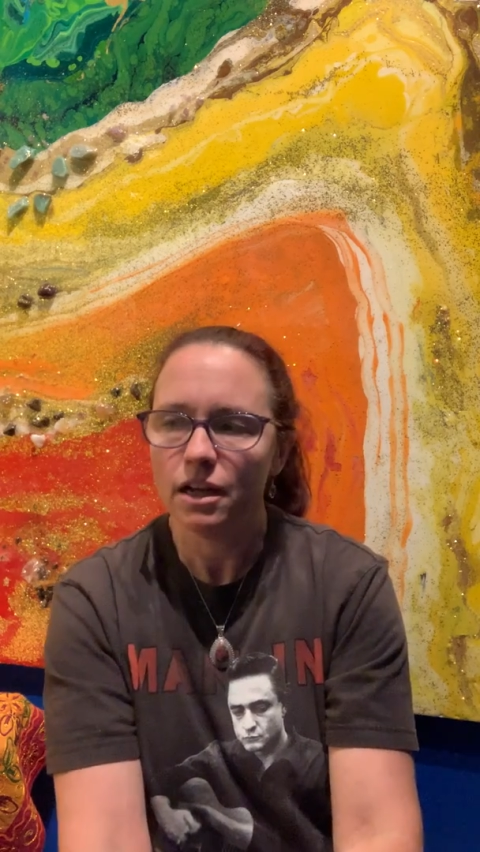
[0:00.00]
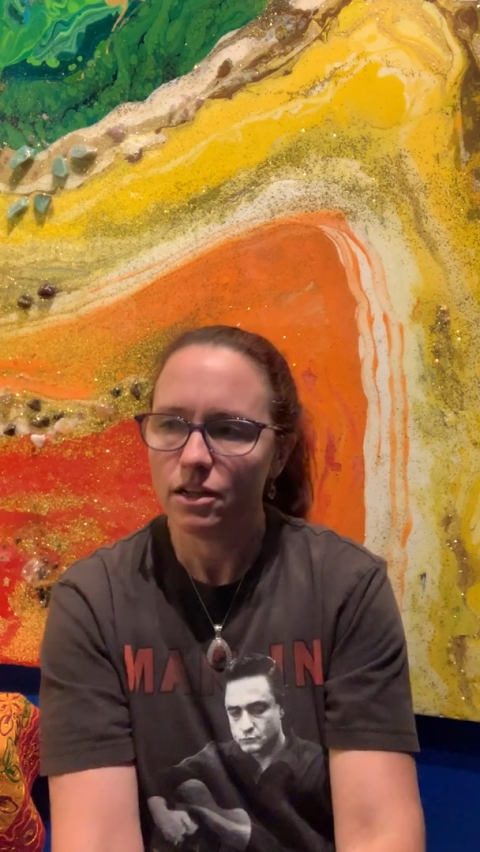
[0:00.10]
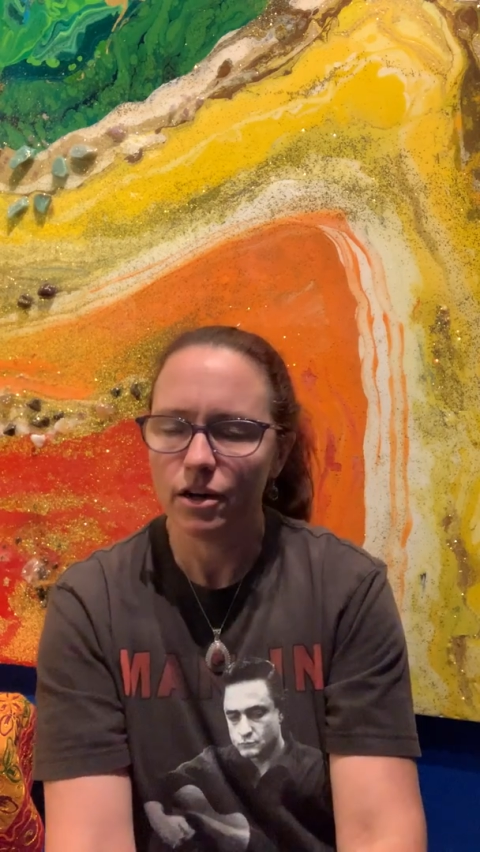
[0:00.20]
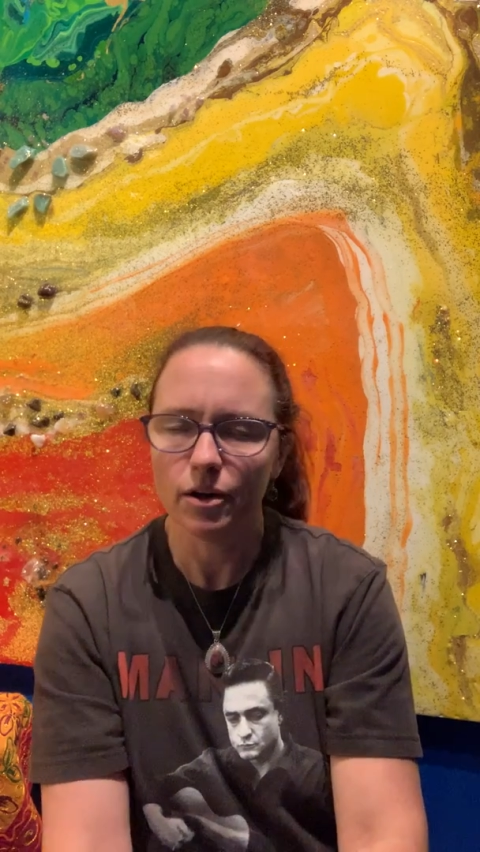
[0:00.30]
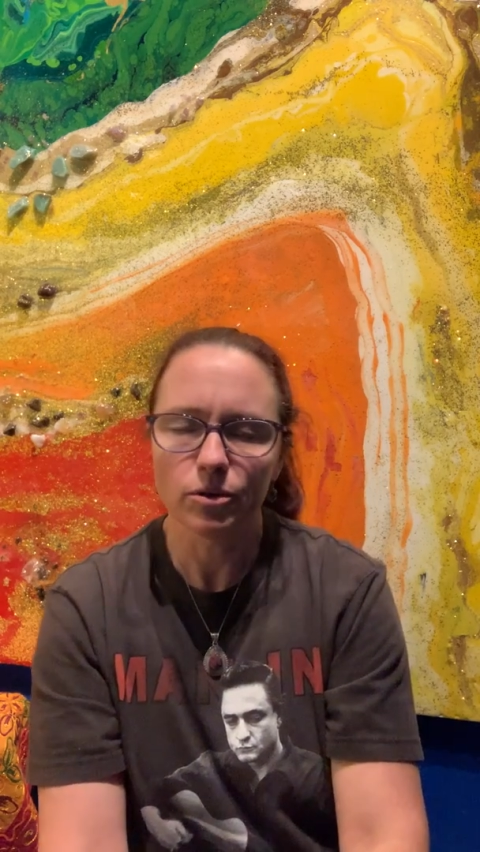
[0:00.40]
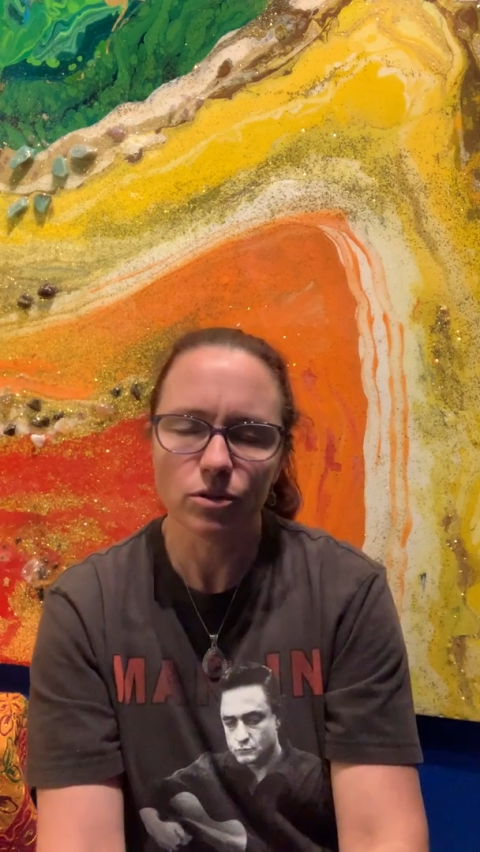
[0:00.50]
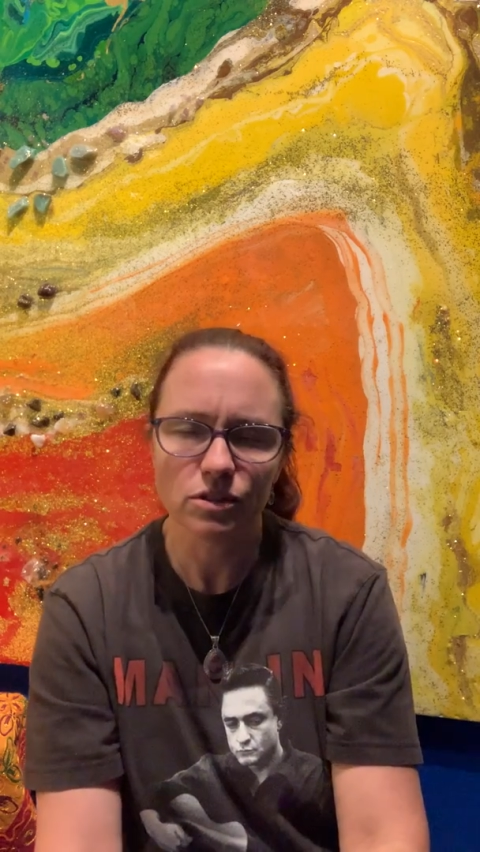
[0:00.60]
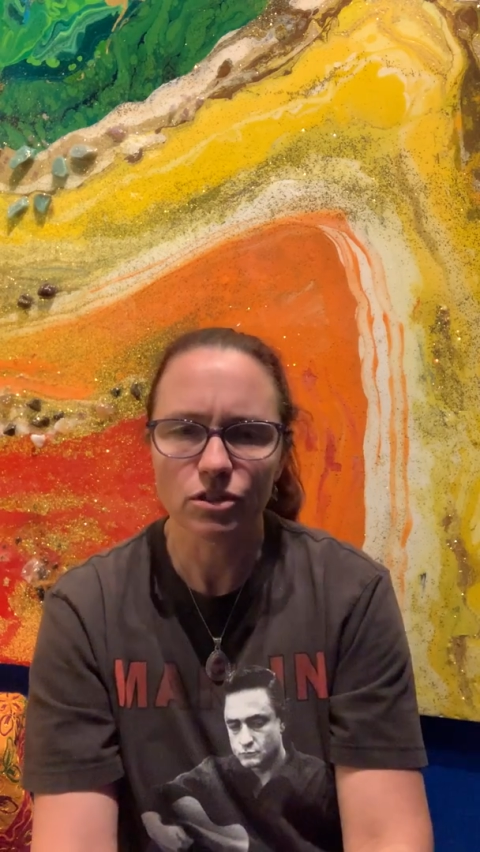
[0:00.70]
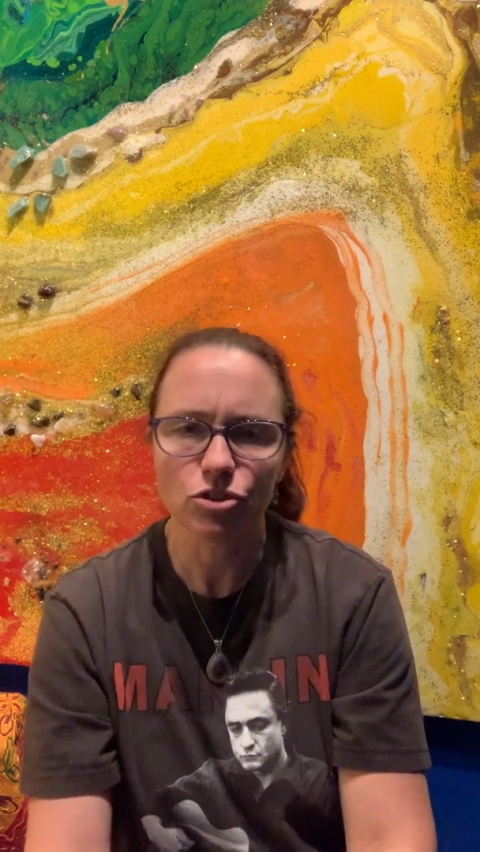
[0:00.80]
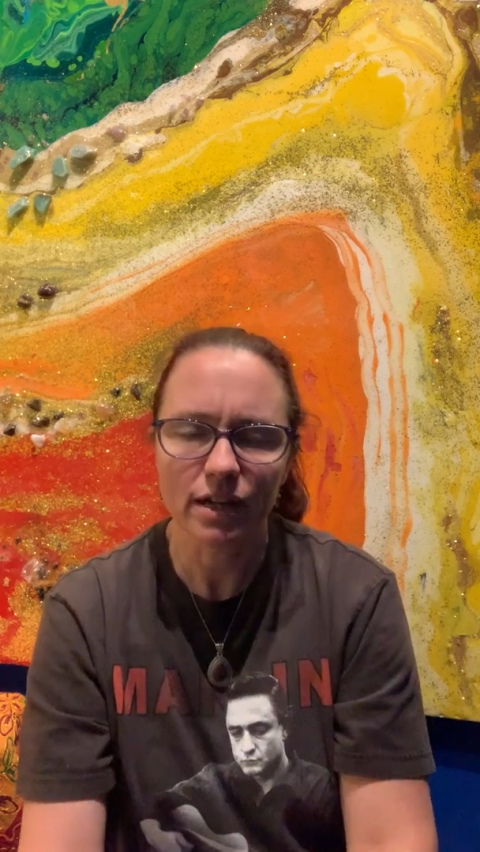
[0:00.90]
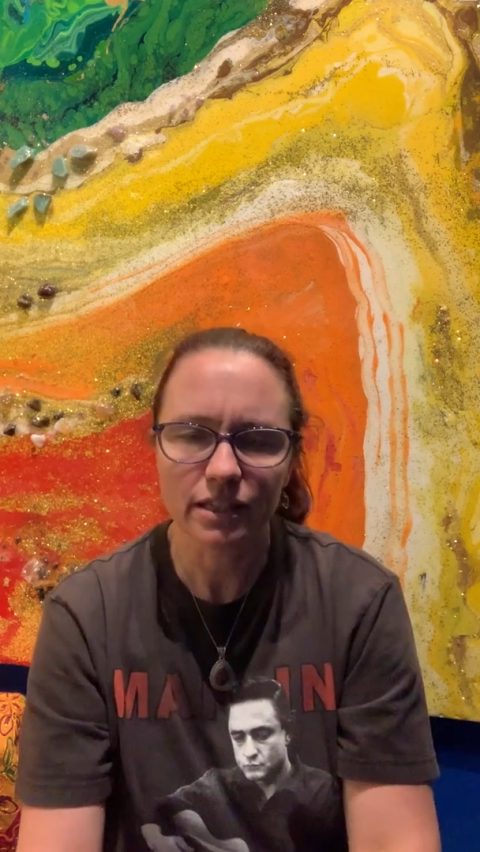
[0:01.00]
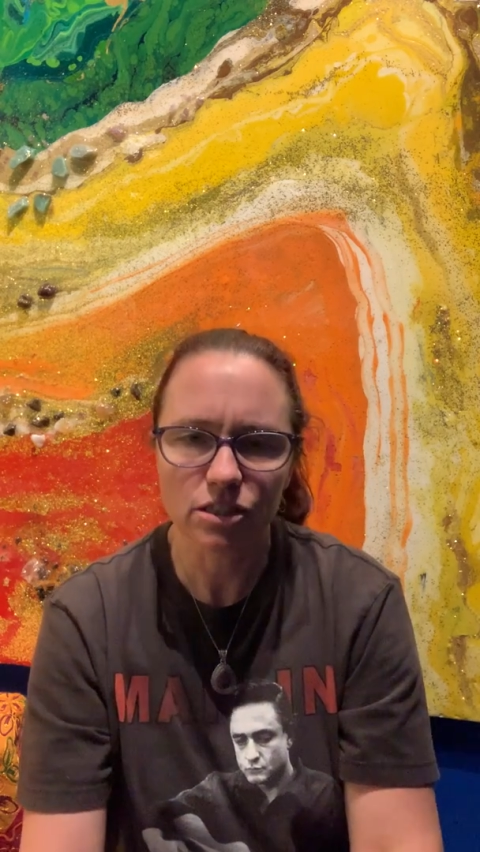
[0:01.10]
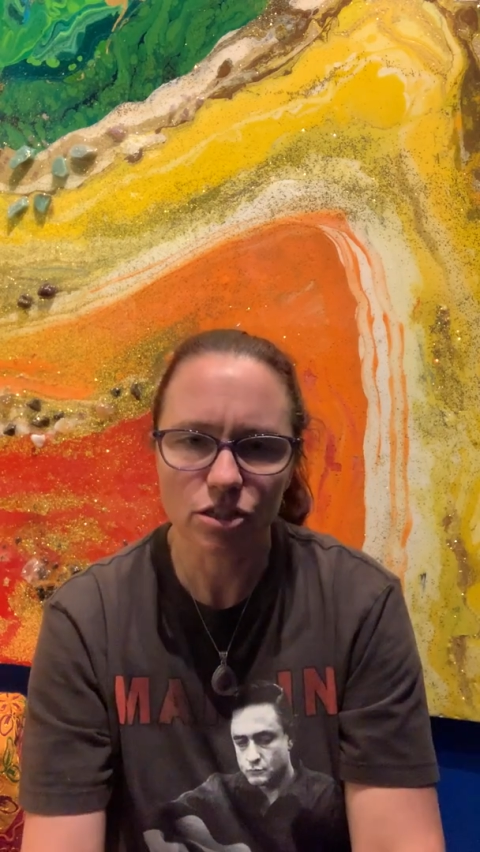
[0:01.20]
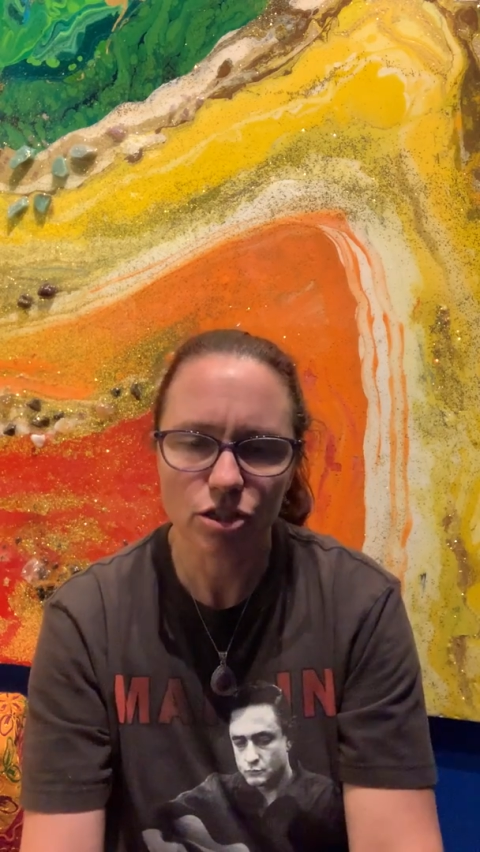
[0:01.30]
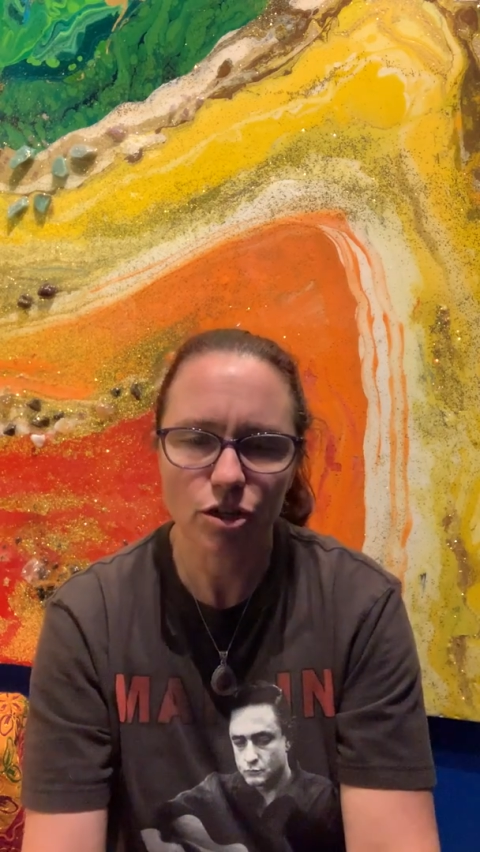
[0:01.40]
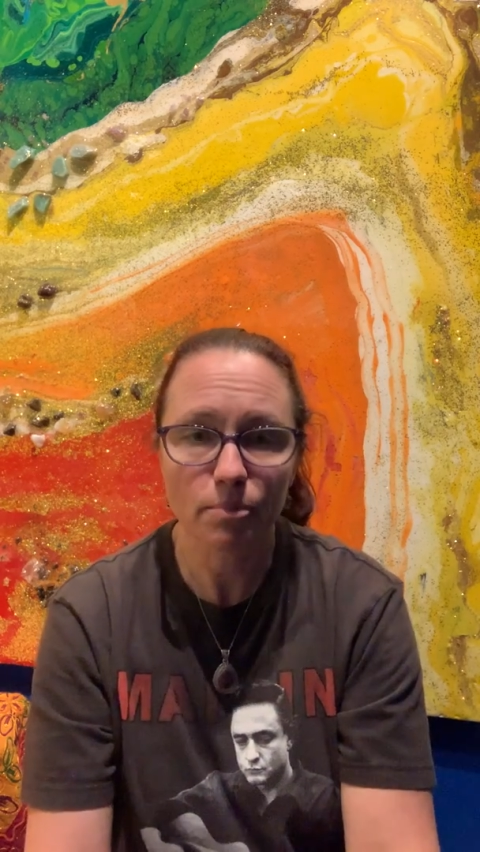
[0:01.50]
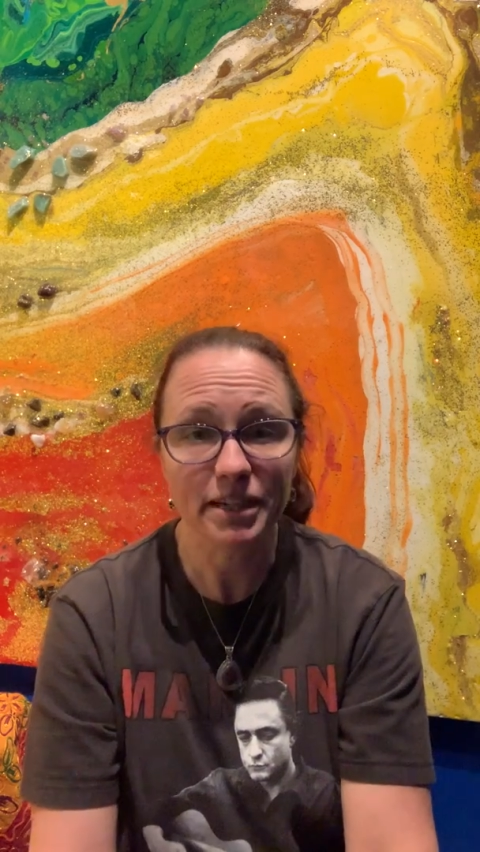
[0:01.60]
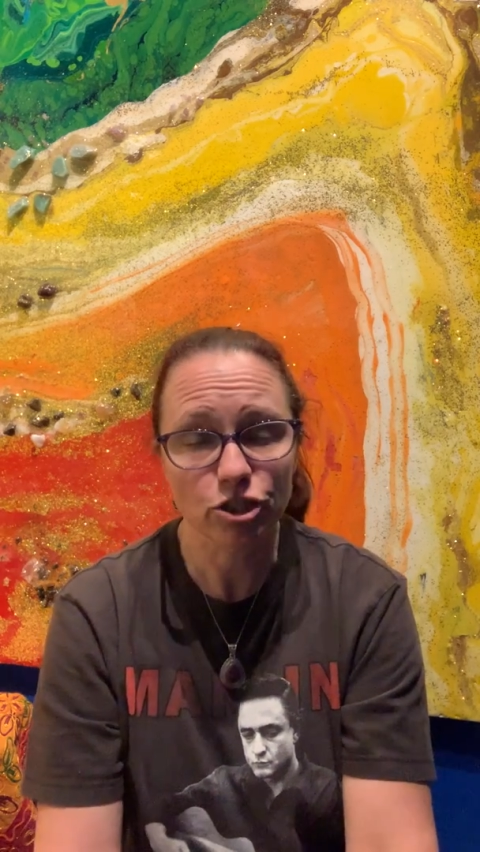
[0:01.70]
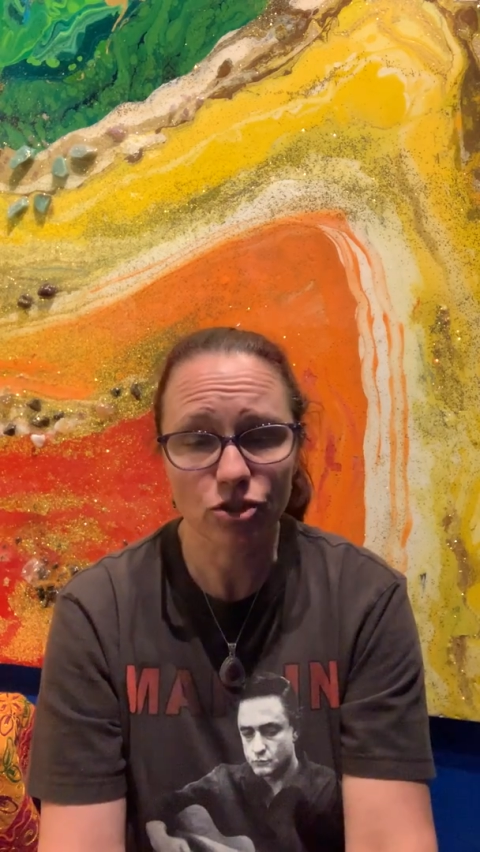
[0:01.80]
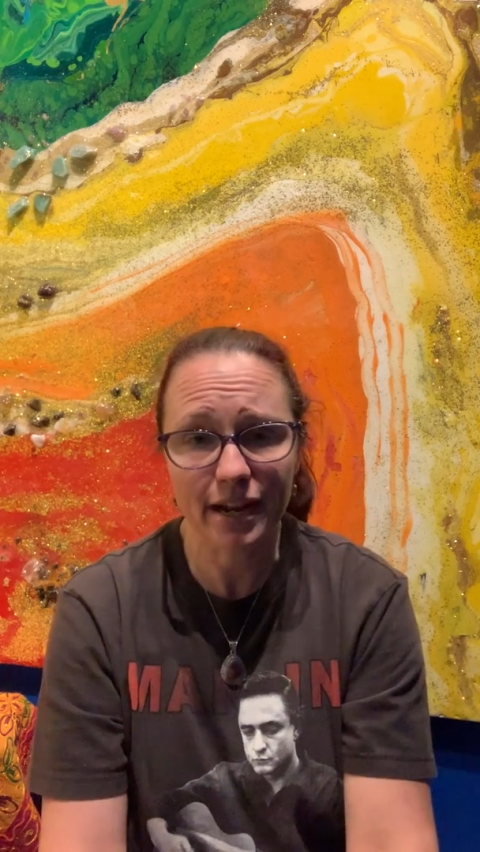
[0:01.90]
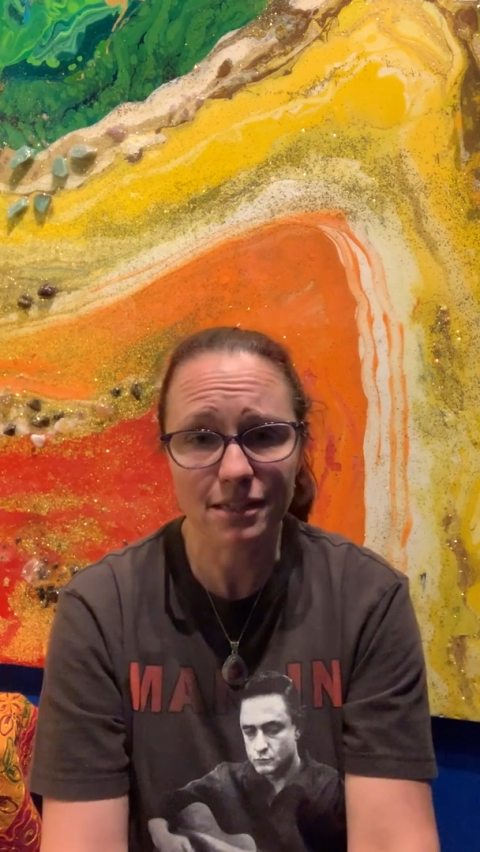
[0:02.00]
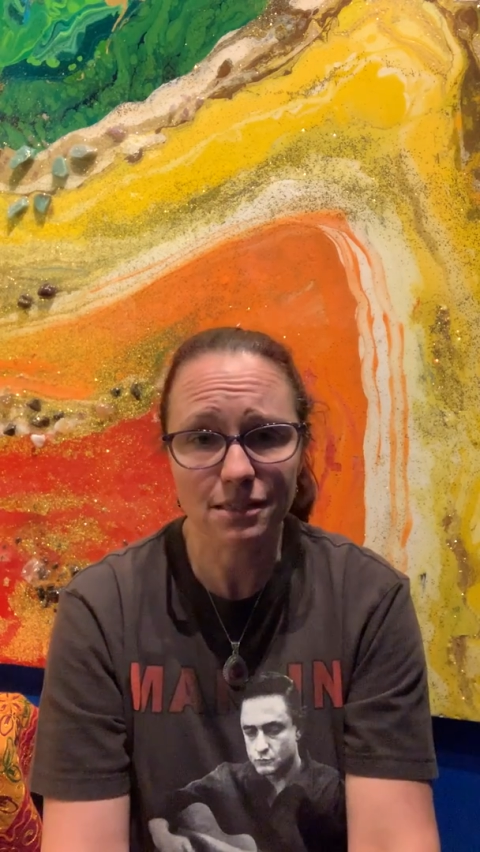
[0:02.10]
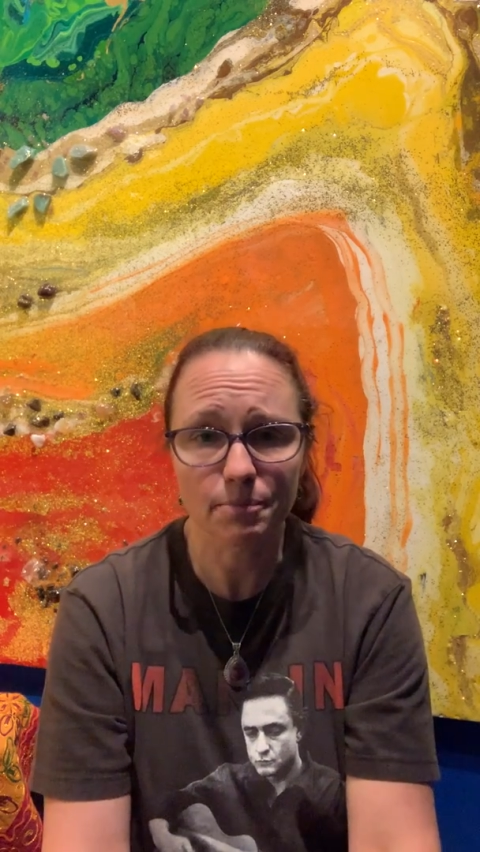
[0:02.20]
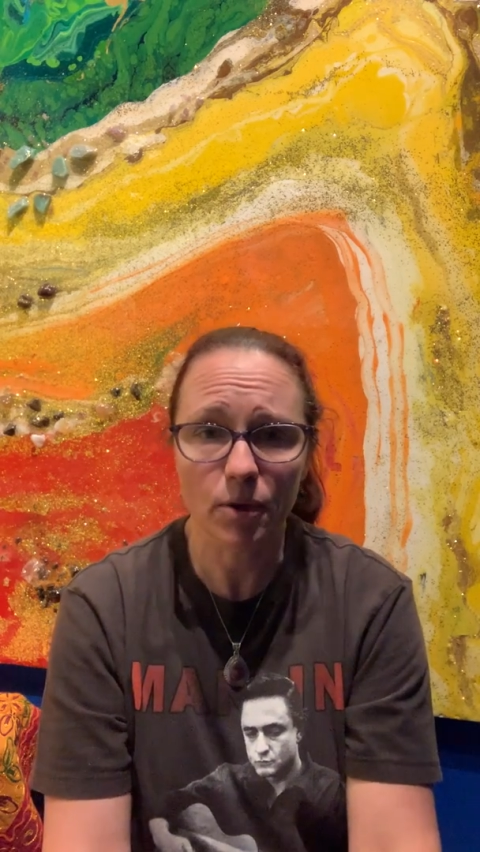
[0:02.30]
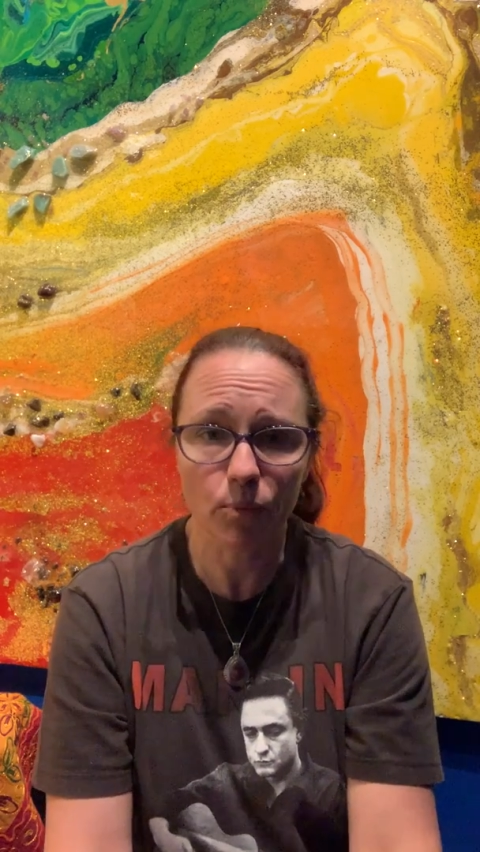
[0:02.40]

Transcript: you know, using astrology to know my strengths and my